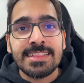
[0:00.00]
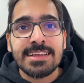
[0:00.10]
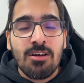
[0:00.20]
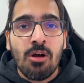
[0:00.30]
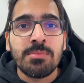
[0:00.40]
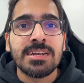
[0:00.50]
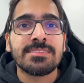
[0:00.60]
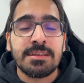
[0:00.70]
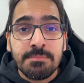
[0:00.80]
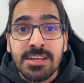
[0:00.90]
in the
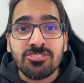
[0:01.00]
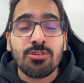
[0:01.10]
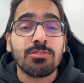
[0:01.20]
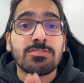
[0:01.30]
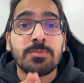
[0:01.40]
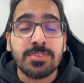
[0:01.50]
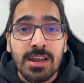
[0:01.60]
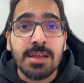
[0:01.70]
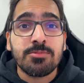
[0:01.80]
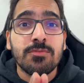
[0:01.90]
comments and make sure to
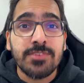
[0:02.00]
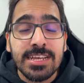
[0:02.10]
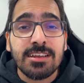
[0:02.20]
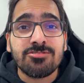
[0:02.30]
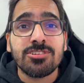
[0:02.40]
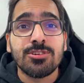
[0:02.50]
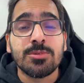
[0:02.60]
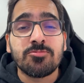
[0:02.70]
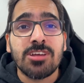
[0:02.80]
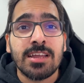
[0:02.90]
subscribe to vCluster
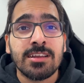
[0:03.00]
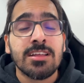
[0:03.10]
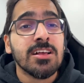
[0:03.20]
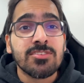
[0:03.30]
YouTube channel